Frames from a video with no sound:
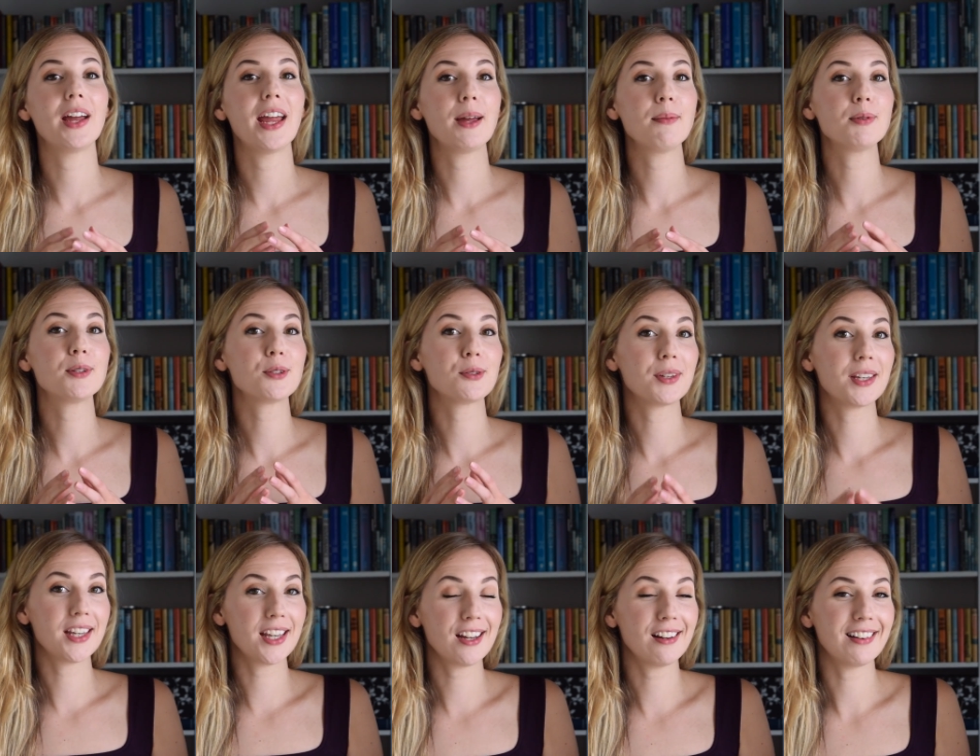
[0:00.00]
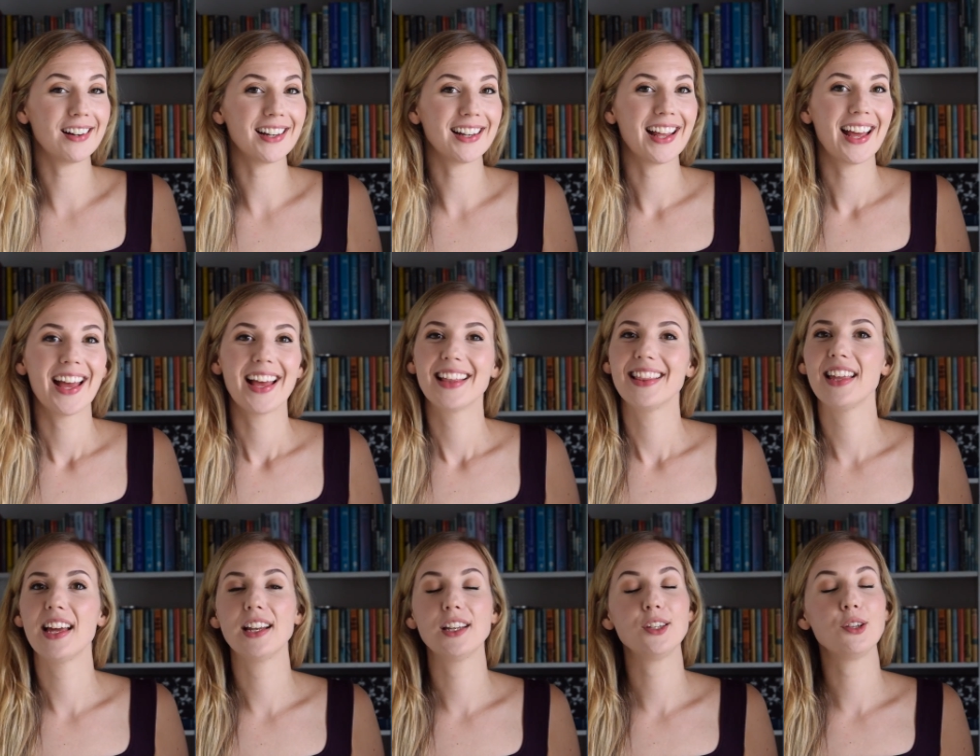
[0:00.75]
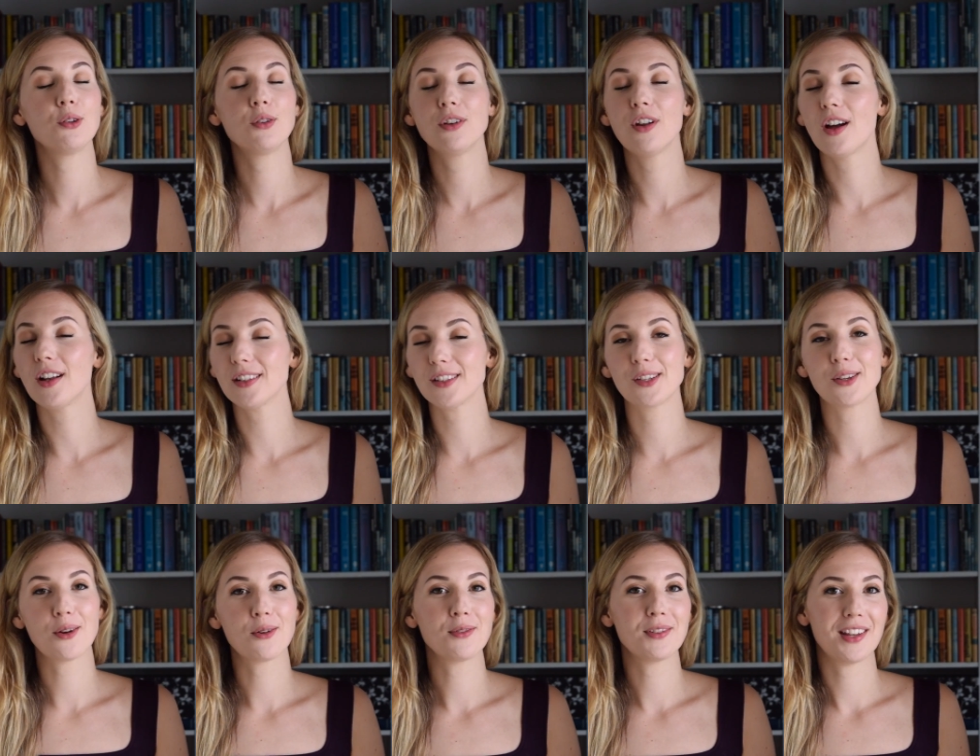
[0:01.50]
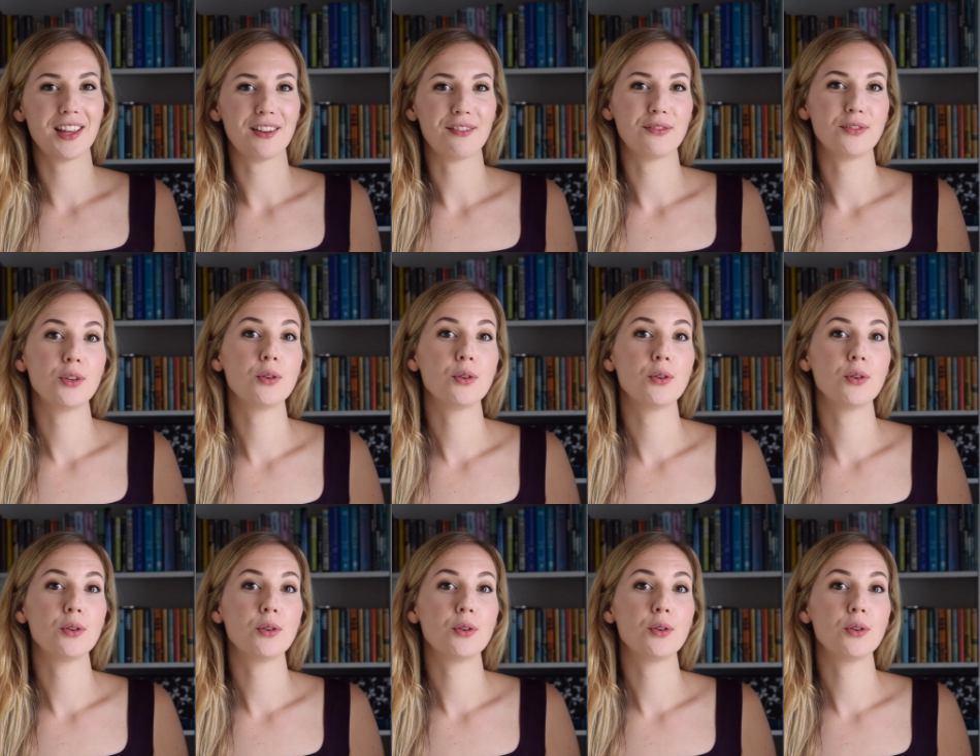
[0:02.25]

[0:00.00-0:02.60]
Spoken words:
able to hear it, then you're not tone deaf.